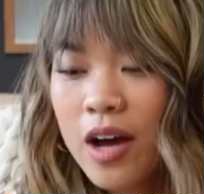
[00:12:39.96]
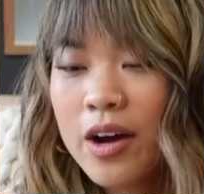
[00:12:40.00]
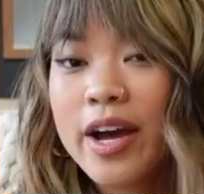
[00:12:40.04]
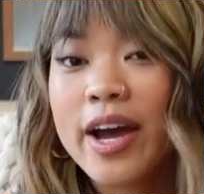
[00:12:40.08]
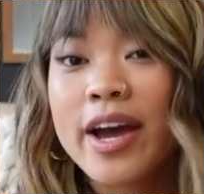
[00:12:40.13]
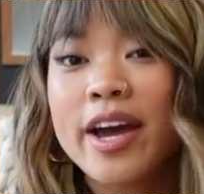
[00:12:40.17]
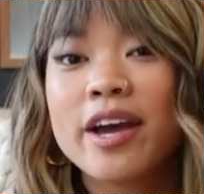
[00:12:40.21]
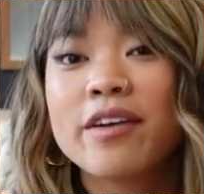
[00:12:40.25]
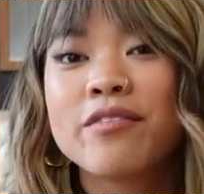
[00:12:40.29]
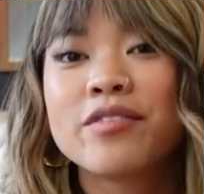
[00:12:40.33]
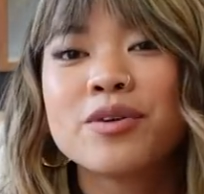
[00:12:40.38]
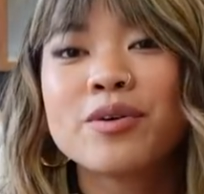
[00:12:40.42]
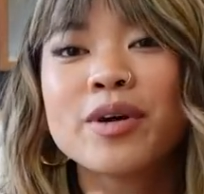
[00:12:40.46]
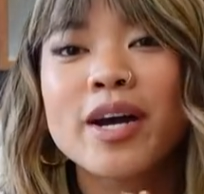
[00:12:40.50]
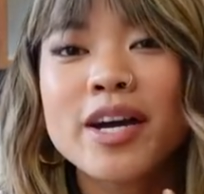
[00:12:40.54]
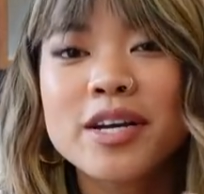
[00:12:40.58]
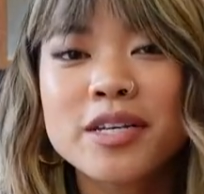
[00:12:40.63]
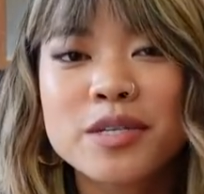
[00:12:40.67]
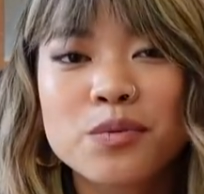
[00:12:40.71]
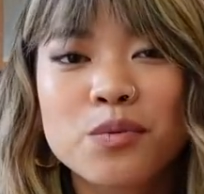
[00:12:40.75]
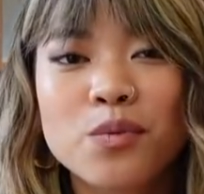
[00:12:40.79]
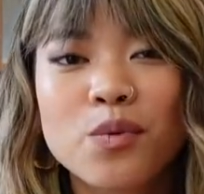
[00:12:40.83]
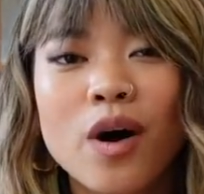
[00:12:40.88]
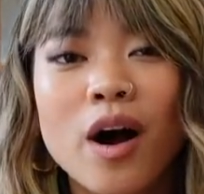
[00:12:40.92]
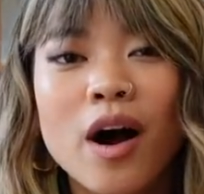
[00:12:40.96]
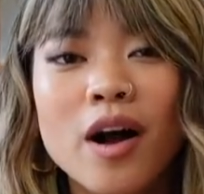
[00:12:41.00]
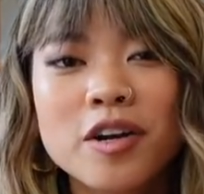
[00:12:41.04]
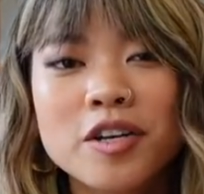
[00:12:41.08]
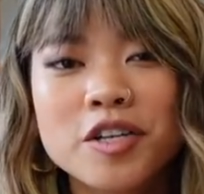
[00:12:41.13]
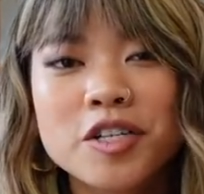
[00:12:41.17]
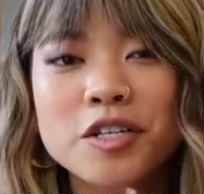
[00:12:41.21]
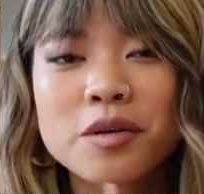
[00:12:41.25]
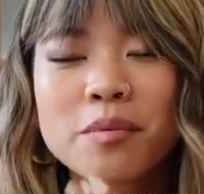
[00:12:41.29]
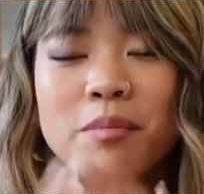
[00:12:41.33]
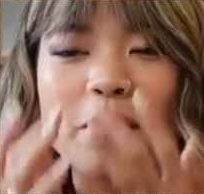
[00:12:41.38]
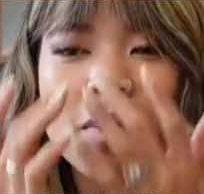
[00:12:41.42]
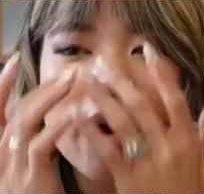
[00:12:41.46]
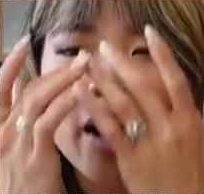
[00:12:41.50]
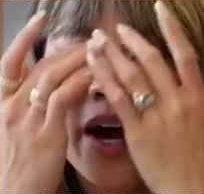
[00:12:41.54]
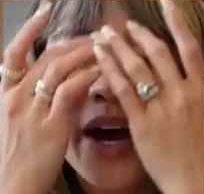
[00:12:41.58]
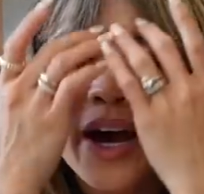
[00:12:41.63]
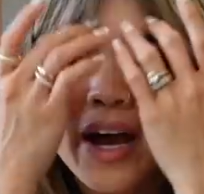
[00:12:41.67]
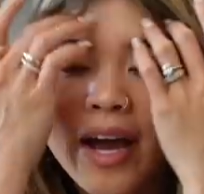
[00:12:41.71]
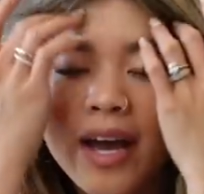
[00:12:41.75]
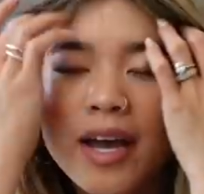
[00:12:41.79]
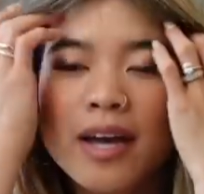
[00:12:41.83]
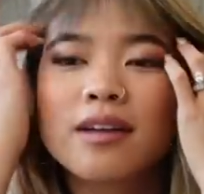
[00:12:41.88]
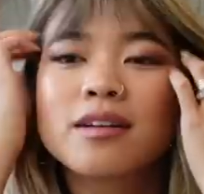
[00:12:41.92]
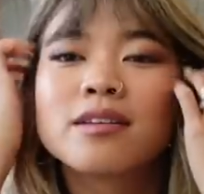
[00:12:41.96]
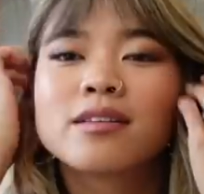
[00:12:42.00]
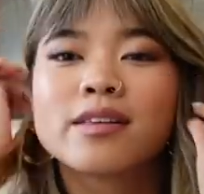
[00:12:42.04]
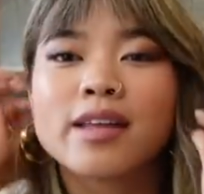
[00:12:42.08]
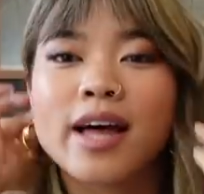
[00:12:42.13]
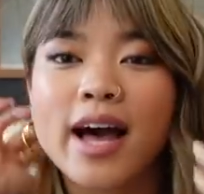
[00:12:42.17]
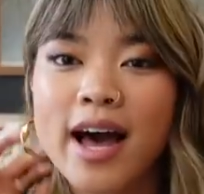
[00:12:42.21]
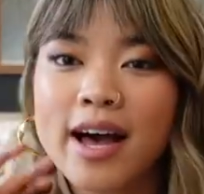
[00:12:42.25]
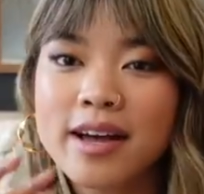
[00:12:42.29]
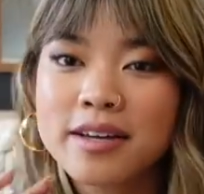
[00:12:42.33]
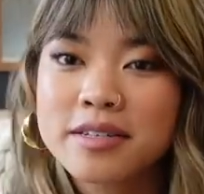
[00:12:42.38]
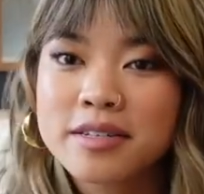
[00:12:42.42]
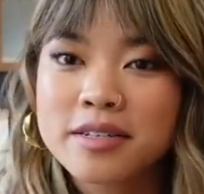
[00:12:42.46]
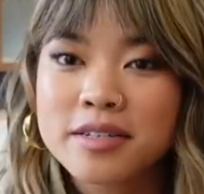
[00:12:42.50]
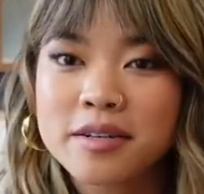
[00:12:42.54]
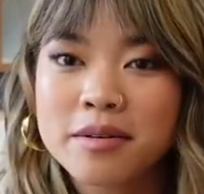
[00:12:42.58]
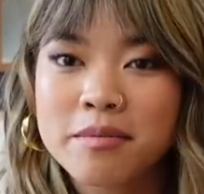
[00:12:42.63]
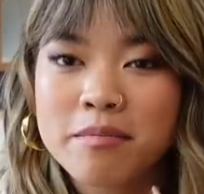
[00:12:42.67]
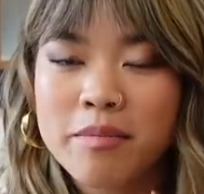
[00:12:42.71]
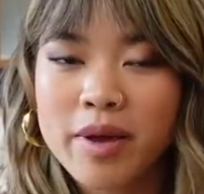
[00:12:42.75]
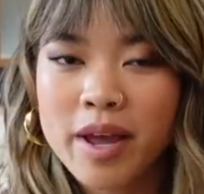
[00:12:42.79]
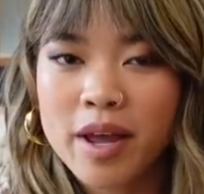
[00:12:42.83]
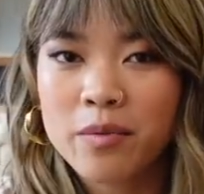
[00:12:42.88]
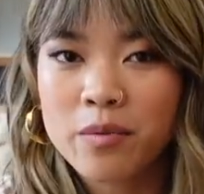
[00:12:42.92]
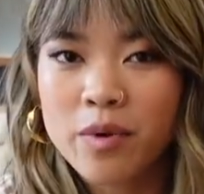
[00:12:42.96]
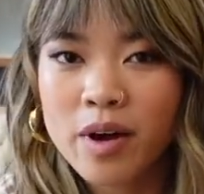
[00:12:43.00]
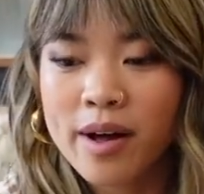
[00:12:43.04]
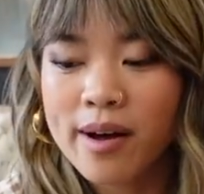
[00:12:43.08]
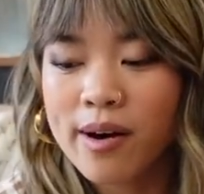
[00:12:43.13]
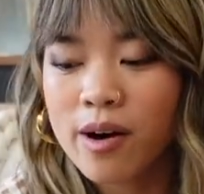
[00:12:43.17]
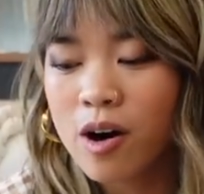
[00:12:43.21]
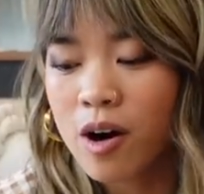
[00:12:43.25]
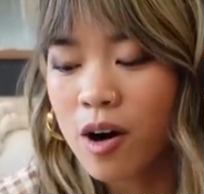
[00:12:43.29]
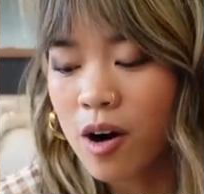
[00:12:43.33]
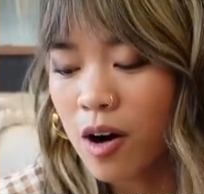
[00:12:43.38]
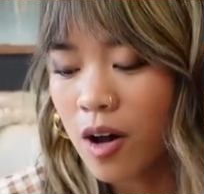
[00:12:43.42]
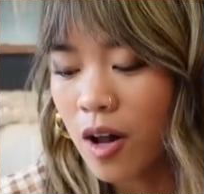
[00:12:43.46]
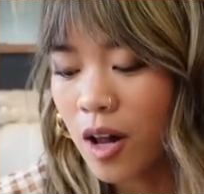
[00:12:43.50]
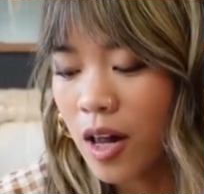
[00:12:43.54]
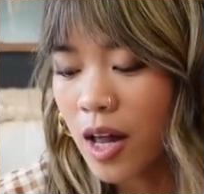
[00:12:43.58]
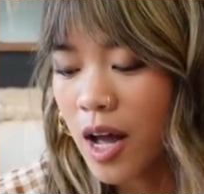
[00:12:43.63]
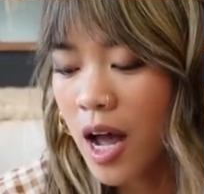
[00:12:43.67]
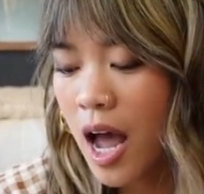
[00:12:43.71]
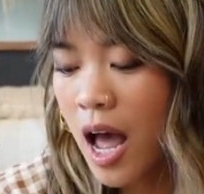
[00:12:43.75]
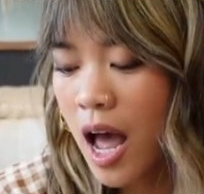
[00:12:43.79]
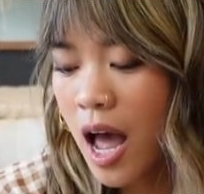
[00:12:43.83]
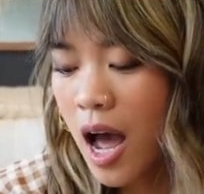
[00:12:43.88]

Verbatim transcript: Okay, if you guys watched my last Madewell haul,